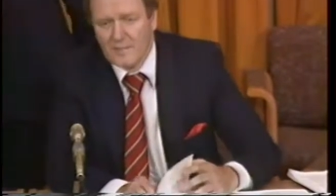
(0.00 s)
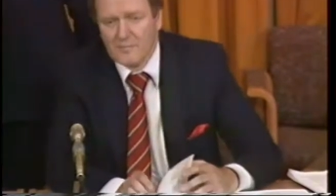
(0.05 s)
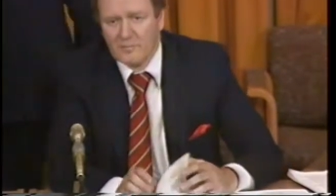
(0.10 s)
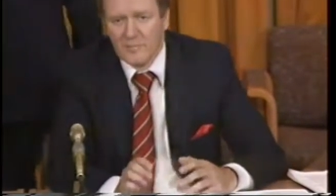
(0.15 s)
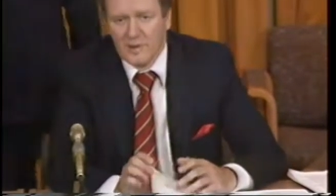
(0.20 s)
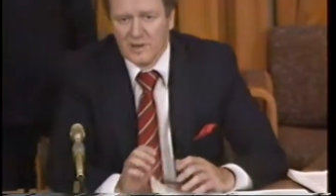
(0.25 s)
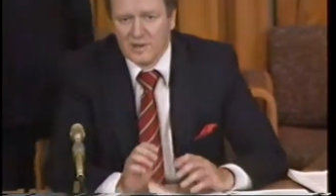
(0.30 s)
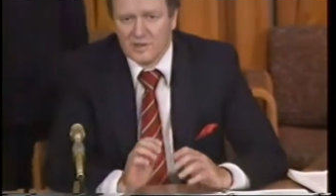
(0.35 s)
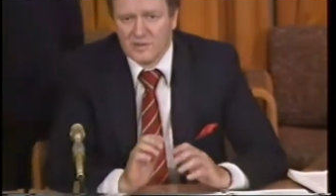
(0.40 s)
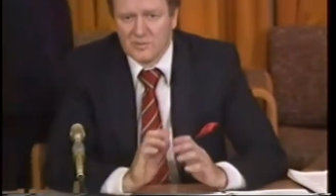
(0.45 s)

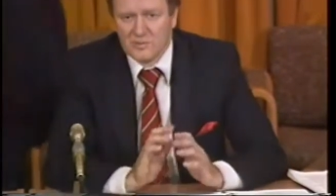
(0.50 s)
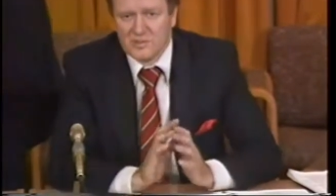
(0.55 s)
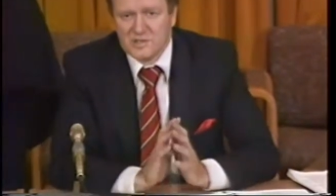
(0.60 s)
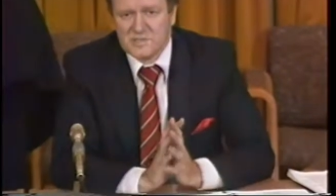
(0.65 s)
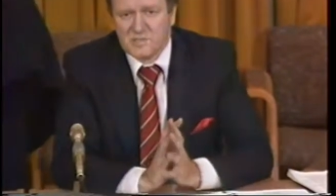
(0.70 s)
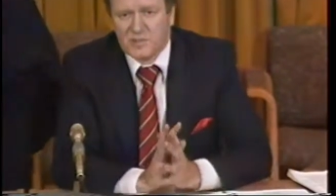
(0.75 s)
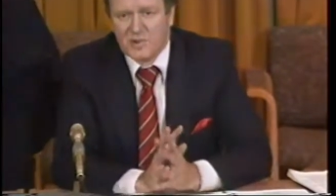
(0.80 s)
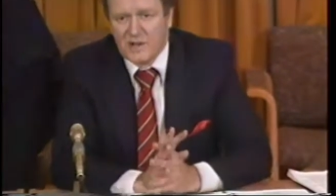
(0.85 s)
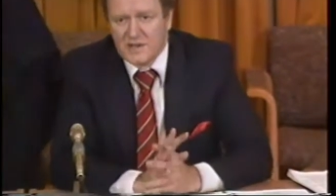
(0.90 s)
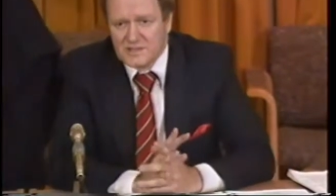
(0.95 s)
mother was
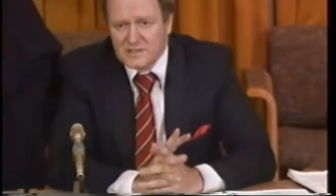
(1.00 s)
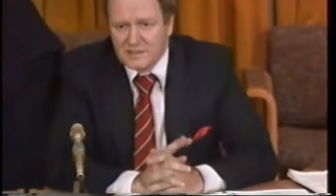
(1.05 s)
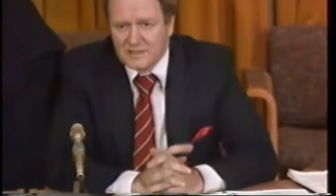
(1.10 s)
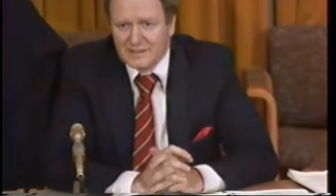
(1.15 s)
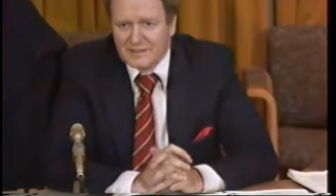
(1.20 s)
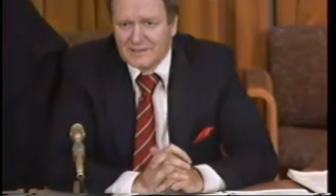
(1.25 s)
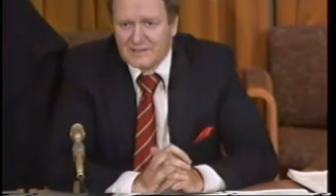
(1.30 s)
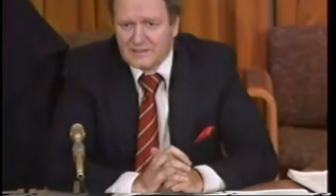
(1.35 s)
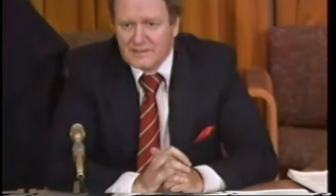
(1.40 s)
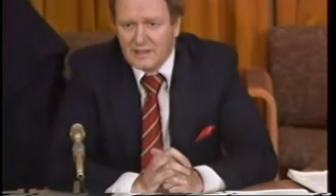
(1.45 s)
present
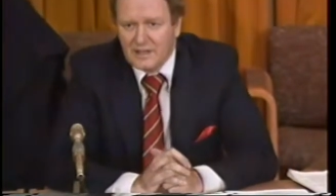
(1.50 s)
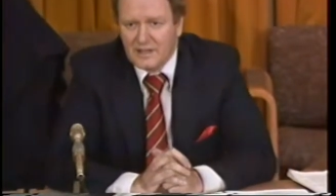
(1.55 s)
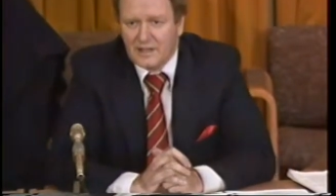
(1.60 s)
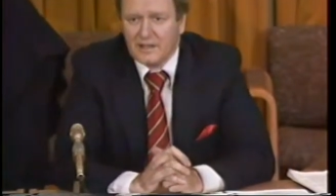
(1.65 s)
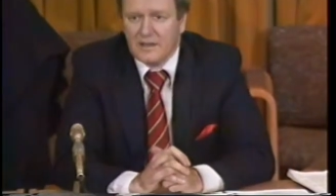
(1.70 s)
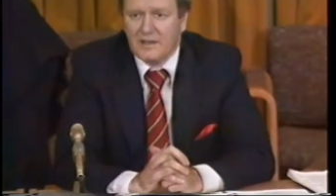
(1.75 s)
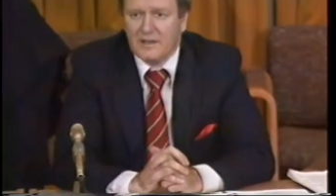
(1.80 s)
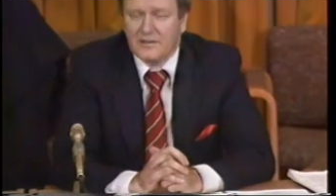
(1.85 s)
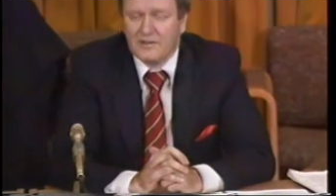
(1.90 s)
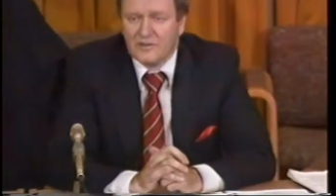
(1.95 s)
at the
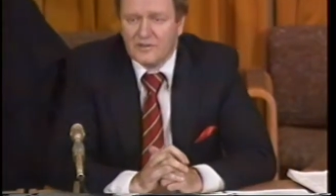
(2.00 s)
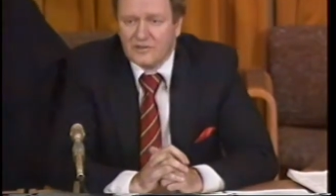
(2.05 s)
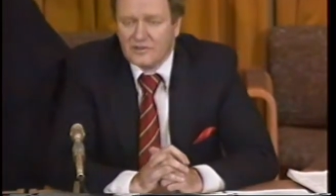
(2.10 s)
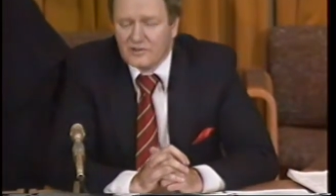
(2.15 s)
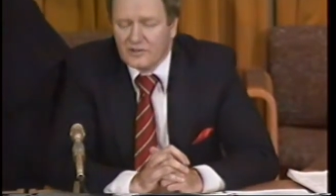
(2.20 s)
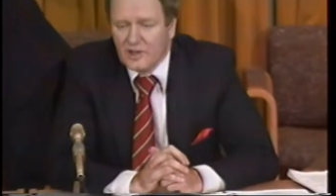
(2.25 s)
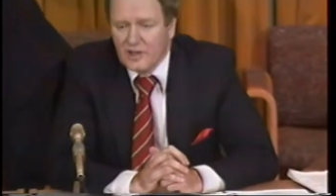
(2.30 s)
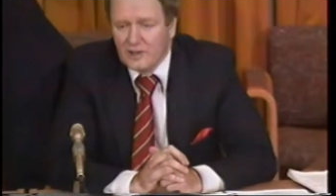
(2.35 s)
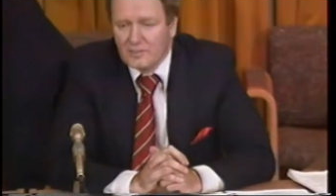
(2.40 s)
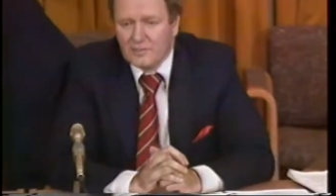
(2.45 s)
taking of the
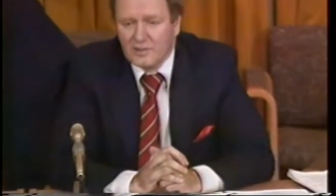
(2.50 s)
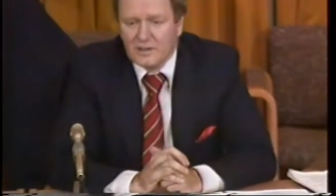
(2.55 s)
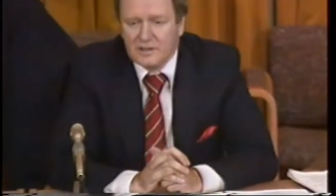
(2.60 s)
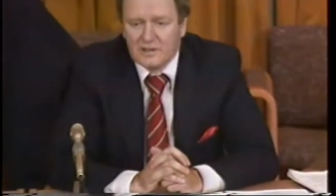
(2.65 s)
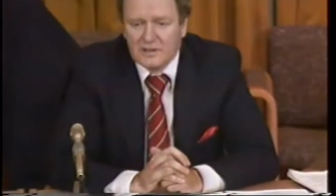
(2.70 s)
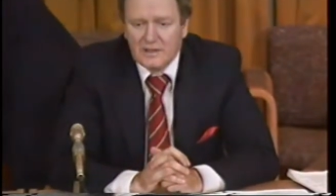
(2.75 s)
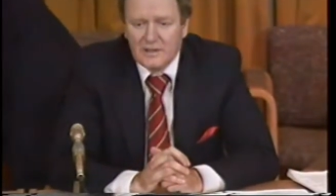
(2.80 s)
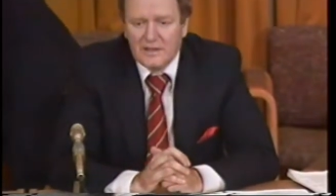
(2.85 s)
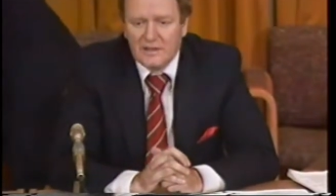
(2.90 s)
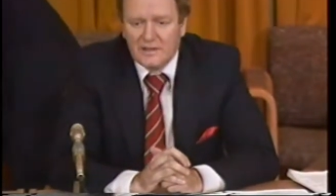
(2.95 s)
statement
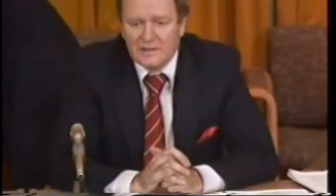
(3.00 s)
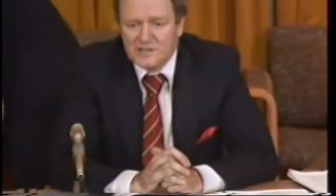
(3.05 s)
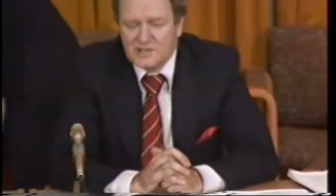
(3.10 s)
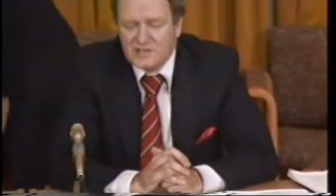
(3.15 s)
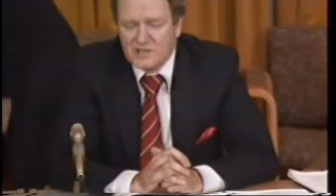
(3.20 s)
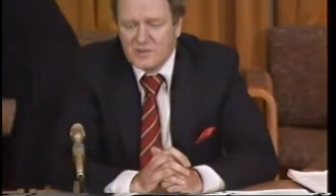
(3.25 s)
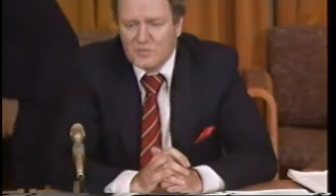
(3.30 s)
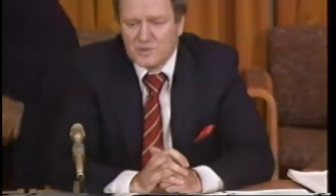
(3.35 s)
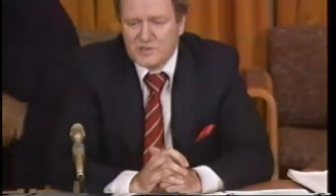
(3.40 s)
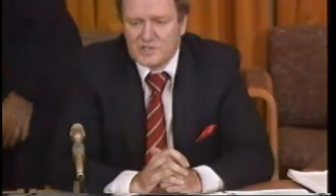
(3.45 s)
and
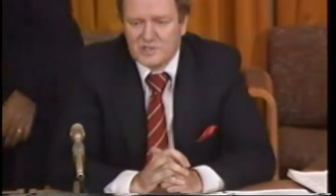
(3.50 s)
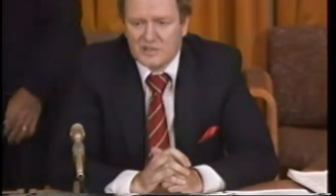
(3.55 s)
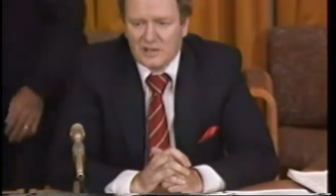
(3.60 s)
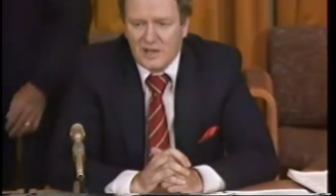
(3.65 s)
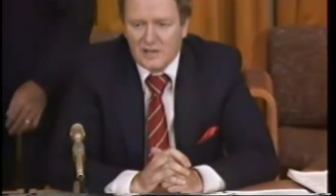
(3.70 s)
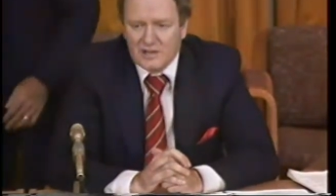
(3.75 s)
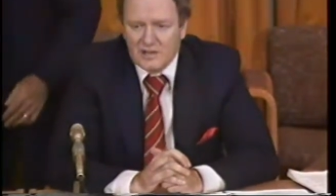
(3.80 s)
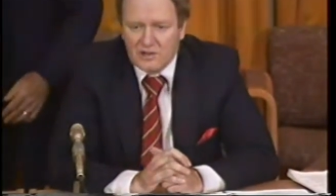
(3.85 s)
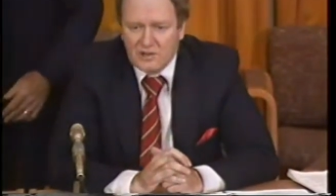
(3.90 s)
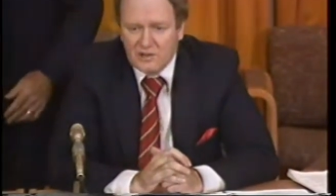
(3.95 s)
she was
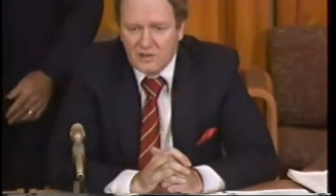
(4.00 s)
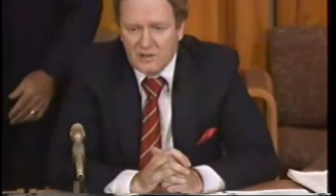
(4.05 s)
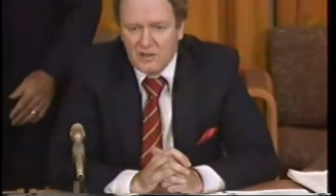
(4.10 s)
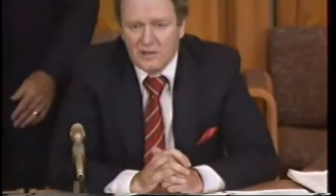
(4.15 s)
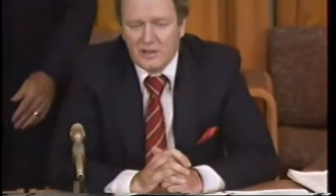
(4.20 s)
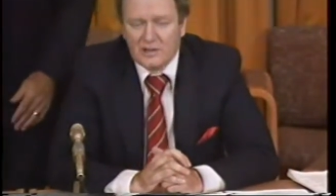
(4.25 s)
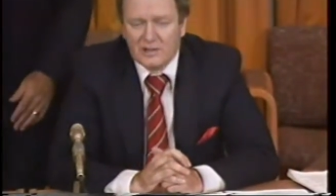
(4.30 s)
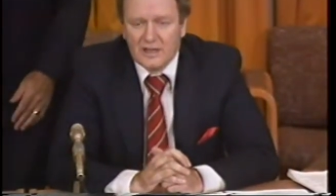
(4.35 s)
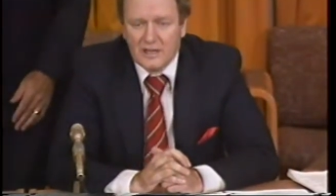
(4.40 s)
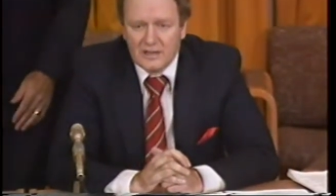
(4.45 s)
not called.